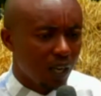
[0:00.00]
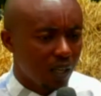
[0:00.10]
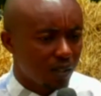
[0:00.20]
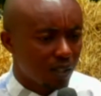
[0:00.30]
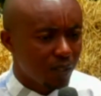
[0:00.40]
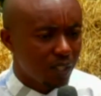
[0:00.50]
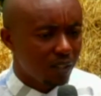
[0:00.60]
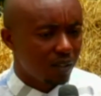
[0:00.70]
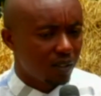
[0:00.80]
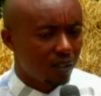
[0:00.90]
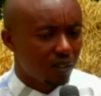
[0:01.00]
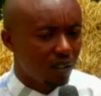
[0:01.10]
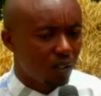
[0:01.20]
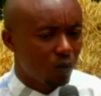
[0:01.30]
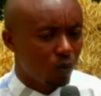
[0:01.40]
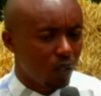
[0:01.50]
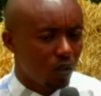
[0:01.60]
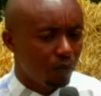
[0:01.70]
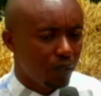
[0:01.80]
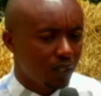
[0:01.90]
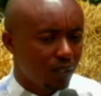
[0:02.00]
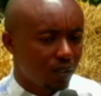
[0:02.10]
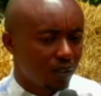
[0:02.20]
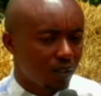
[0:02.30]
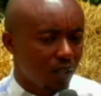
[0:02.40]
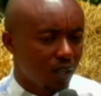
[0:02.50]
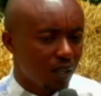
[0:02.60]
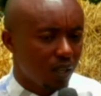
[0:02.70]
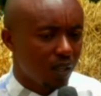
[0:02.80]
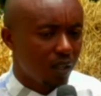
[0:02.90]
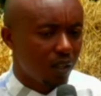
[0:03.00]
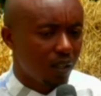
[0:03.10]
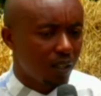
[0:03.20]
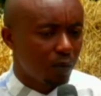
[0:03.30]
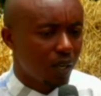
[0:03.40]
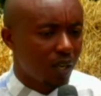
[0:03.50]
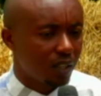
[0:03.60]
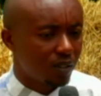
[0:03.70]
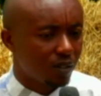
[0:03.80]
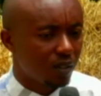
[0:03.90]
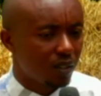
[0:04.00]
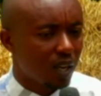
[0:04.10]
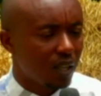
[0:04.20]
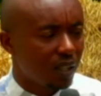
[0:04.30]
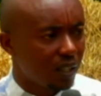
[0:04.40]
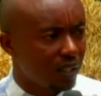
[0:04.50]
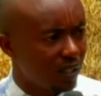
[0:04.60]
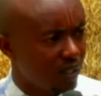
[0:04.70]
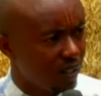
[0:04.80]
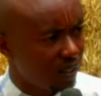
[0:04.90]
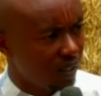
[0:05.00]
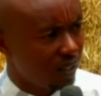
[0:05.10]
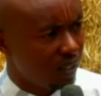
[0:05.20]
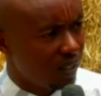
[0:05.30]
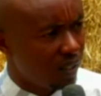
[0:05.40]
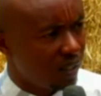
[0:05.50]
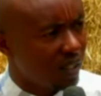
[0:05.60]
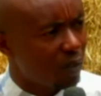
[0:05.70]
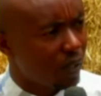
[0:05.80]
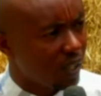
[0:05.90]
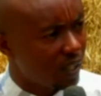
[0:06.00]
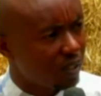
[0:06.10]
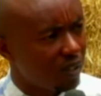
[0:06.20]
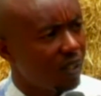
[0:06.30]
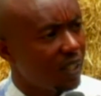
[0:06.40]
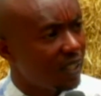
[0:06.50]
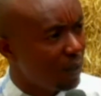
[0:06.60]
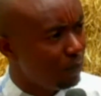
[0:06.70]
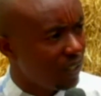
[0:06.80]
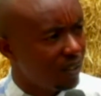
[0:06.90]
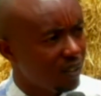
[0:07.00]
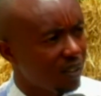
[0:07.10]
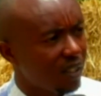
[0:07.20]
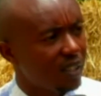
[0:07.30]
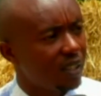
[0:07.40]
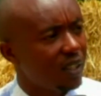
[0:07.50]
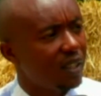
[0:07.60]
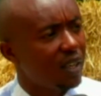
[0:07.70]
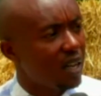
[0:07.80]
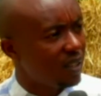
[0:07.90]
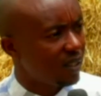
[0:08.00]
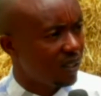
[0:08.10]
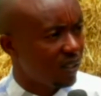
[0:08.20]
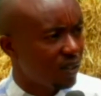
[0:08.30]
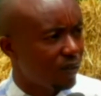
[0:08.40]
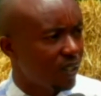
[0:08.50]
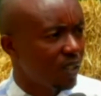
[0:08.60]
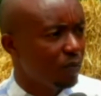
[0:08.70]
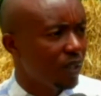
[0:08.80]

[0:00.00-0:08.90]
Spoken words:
some sins that we commit, the repercussions are greater. The repercussion, the damage is greater than other sins. For example,